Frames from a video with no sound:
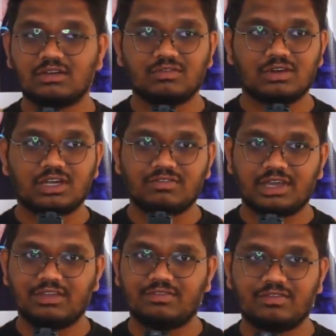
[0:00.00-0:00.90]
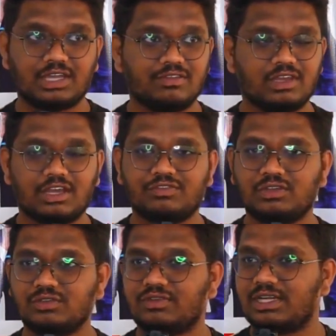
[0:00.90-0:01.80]
word why we have
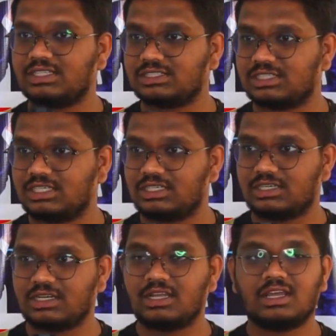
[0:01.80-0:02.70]
to find the shelter.